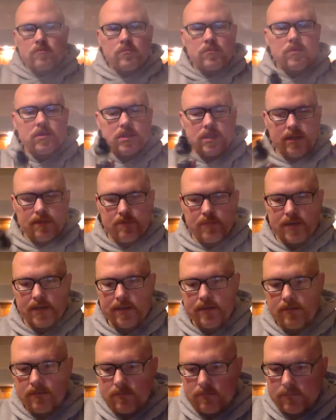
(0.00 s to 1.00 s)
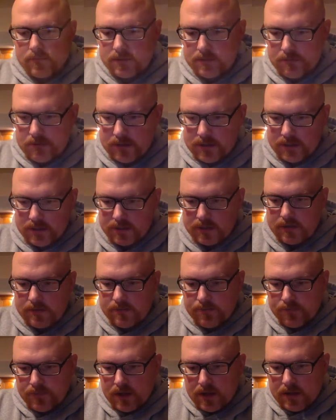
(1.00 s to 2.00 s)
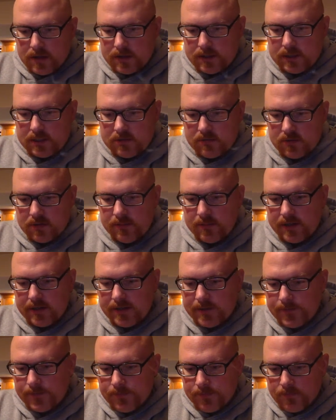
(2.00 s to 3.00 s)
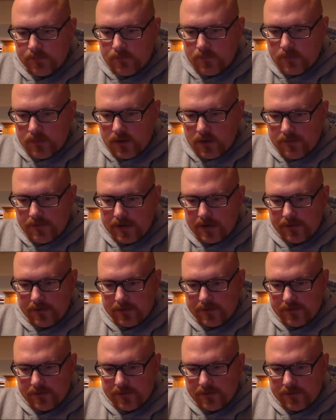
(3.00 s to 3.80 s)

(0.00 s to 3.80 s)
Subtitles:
It's not bad. It's pretty good. This is one of my favorite